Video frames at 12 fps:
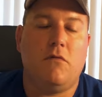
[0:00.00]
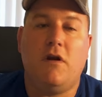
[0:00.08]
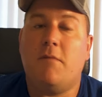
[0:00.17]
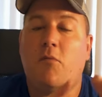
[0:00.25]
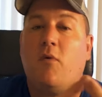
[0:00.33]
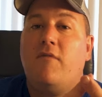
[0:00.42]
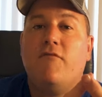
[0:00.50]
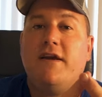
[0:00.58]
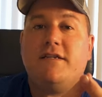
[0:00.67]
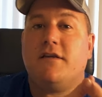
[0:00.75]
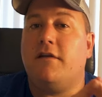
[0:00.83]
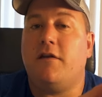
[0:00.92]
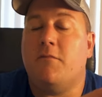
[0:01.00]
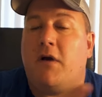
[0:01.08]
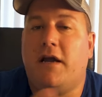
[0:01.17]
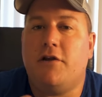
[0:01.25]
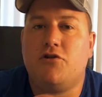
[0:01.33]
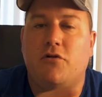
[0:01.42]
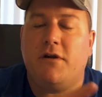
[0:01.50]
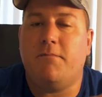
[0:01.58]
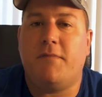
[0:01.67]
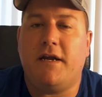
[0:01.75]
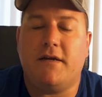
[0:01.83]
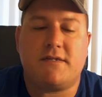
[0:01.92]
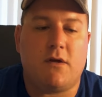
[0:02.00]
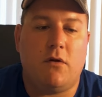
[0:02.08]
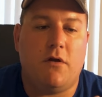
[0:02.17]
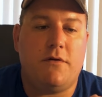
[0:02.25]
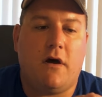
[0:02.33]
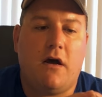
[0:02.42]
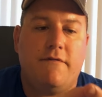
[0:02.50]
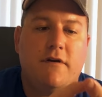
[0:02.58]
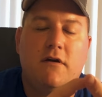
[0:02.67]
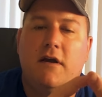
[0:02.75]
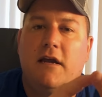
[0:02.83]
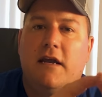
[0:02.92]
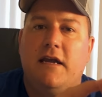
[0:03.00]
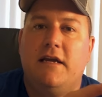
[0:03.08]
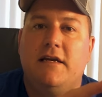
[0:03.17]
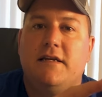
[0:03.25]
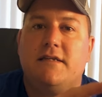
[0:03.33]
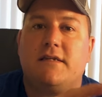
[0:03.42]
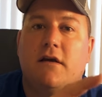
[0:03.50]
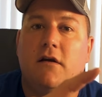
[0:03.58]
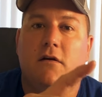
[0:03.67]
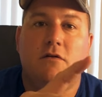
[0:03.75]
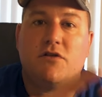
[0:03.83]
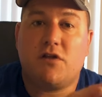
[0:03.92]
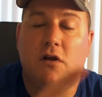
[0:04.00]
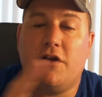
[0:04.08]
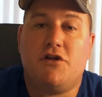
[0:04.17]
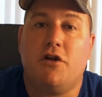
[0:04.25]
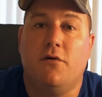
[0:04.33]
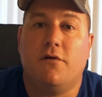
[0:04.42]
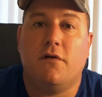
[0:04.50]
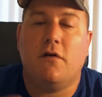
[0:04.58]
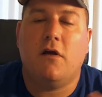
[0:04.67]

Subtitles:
Number one reason that you might enjoy being a solo diver is solitude.